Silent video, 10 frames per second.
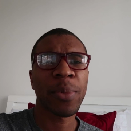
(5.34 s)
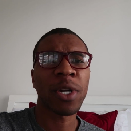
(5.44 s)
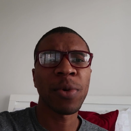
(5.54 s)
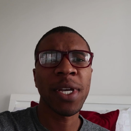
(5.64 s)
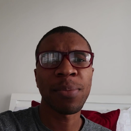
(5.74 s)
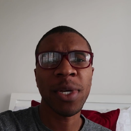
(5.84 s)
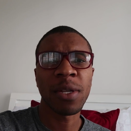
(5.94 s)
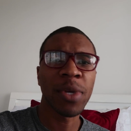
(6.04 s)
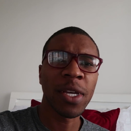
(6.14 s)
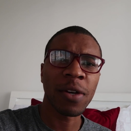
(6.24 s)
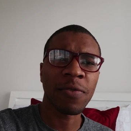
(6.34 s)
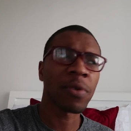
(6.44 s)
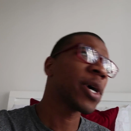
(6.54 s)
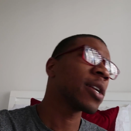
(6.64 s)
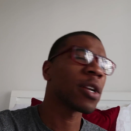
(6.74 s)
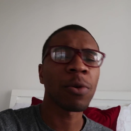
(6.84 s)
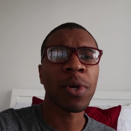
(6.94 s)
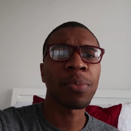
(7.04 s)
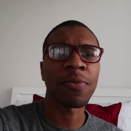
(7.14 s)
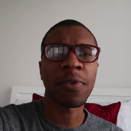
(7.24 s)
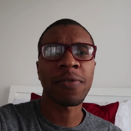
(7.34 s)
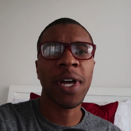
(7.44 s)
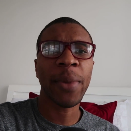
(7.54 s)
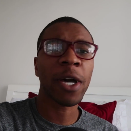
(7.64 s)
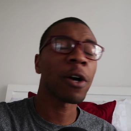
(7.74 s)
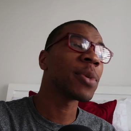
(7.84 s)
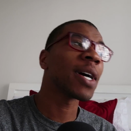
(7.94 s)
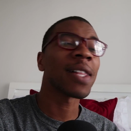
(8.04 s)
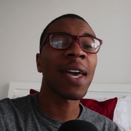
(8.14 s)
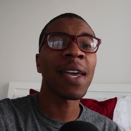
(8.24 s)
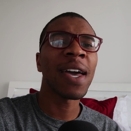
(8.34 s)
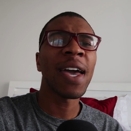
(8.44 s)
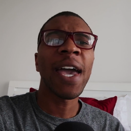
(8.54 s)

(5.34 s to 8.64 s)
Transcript: for about a week. I'm gonna be here for about another week before flying back home to L A.